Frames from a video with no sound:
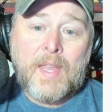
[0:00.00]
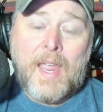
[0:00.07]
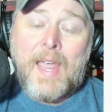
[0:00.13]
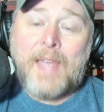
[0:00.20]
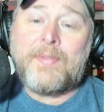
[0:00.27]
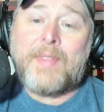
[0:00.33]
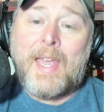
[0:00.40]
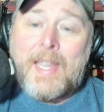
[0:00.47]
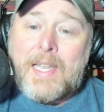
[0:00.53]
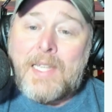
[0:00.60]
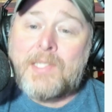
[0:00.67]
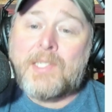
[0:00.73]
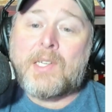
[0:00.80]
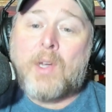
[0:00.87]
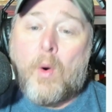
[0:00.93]
And they
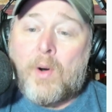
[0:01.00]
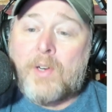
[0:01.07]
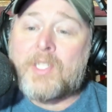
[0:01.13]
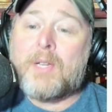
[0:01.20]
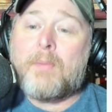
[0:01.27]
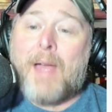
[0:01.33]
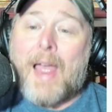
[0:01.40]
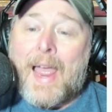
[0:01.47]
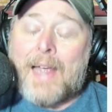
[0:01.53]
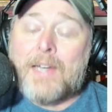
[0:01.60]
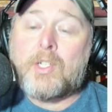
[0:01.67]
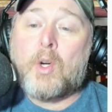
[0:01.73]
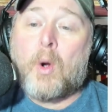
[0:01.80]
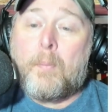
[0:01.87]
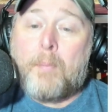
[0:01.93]
can score some
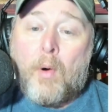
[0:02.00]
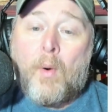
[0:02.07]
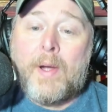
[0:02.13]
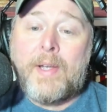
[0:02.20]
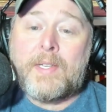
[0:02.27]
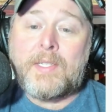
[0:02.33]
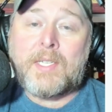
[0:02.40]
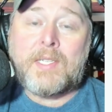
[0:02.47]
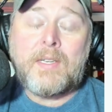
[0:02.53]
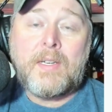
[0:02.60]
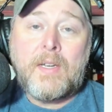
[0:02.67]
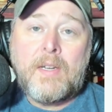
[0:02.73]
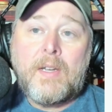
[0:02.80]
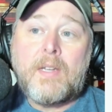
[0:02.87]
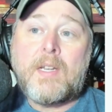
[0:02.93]
actual points,
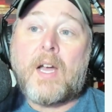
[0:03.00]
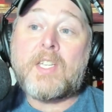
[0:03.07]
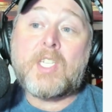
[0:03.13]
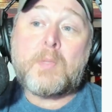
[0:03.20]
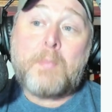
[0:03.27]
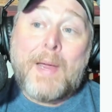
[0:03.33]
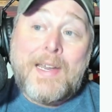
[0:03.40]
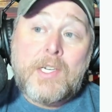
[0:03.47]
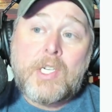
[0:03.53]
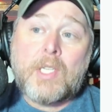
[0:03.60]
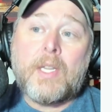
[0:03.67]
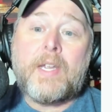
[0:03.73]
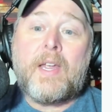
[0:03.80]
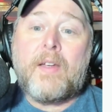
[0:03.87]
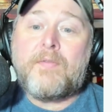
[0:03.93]

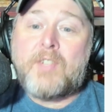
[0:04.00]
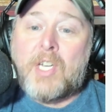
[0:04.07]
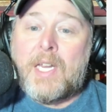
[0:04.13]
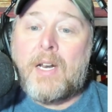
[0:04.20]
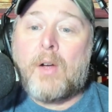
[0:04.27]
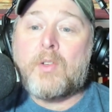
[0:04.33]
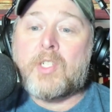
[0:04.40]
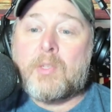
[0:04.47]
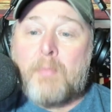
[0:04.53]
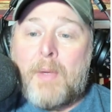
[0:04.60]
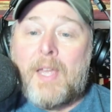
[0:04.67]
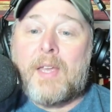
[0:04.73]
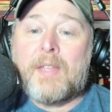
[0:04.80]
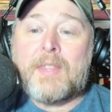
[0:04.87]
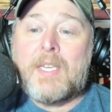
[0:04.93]
especially if Geno
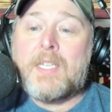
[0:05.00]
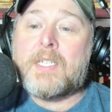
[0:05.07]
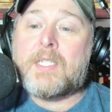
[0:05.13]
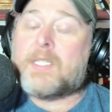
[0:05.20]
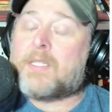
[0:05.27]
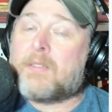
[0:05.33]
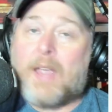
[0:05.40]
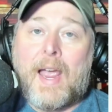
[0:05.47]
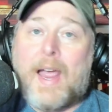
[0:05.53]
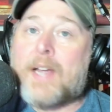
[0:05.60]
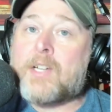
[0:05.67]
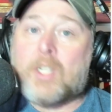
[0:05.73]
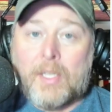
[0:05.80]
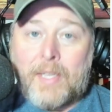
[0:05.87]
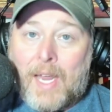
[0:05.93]
Smith is
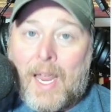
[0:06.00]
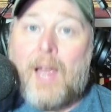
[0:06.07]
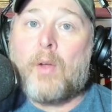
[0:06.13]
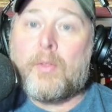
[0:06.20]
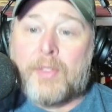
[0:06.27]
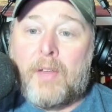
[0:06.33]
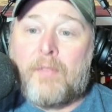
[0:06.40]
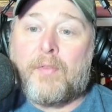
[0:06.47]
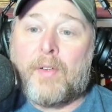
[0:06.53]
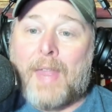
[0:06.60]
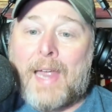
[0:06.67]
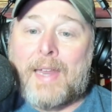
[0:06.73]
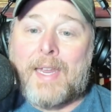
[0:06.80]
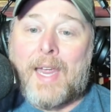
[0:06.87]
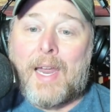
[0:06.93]
actually healthy for
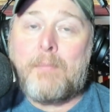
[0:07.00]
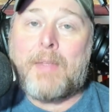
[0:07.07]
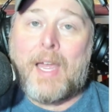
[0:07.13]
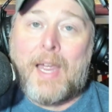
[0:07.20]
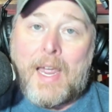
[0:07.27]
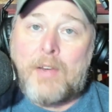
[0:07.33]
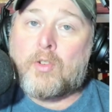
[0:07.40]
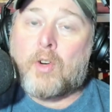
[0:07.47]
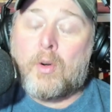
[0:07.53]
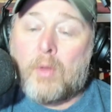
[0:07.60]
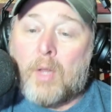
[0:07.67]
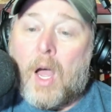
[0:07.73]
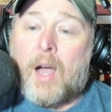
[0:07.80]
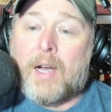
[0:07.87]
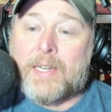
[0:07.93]
that game. They had Drew
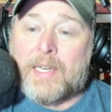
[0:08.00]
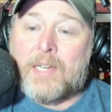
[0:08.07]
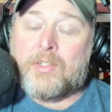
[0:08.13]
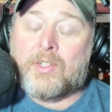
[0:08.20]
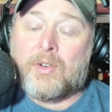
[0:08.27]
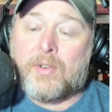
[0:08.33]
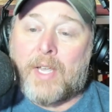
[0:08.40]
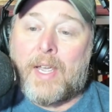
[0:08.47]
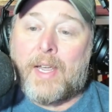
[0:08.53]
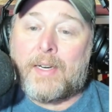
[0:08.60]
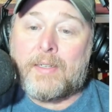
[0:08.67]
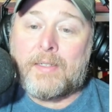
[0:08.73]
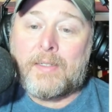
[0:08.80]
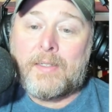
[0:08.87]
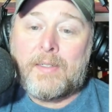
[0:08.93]
Lock
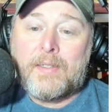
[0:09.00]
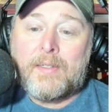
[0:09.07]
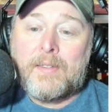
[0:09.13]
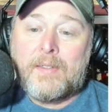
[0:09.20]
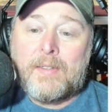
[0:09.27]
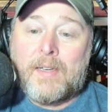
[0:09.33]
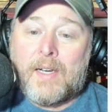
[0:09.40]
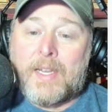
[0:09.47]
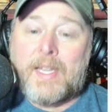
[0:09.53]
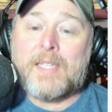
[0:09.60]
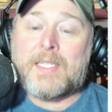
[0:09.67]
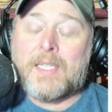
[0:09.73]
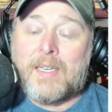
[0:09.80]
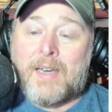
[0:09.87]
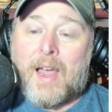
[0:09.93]
yesterday
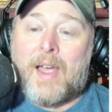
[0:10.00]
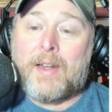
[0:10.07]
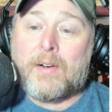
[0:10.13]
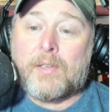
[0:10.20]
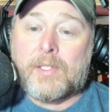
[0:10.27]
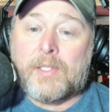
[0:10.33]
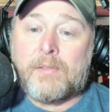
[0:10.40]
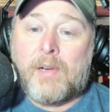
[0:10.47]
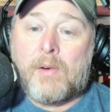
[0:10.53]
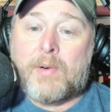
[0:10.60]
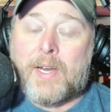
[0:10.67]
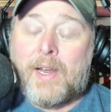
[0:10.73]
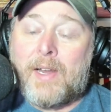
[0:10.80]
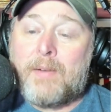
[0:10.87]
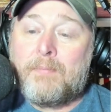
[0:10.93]
against the Niners,
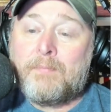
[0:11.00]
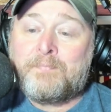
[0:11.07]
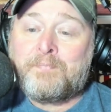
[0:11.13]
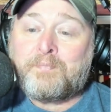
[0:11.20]
okay?